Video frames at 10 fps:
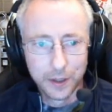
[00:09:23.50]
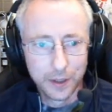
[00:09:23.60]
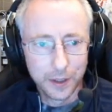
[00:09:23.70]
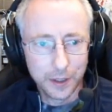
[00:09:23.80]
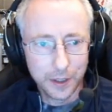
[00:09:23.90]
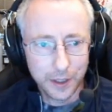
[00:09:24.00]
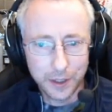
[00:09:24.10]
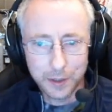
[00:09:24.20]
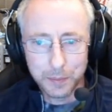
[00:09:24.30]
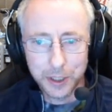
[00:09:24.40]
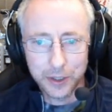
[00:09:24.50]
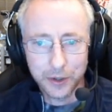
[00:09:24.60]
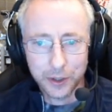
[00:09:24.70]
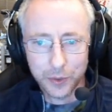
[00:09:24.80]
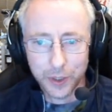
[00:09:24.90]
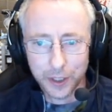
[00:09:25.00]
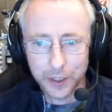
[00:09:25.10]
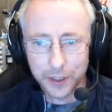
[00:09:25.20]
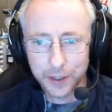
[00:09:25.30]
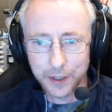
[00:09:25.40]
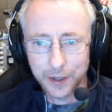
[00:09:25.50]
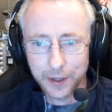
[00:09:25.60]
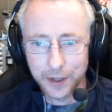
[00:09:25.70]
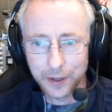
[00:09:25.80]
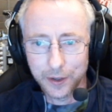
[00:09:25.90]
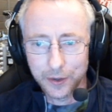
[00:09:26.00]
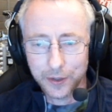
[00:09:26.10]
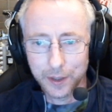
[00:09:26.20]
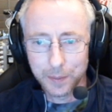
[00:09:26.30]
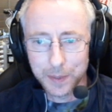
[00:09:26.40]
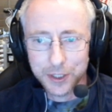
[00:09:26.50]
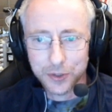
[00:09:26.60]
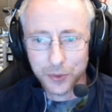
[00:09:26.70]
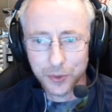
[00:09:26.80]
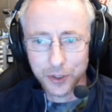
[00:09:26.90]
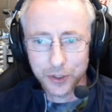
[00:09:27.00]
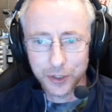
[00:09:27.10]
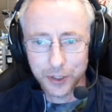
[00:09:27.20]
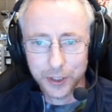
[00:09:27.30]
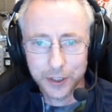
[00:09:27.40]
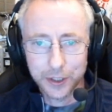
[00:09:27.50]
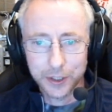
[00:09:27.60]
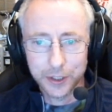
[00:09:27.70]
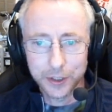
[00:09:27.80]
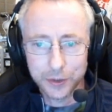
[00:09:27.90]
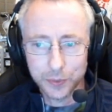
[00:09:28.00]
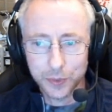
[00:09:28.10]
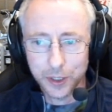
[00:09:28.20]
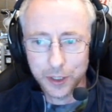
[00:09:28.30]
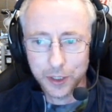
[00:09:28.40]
Hitting the BR quickly. Okay. Miss Swordcook is what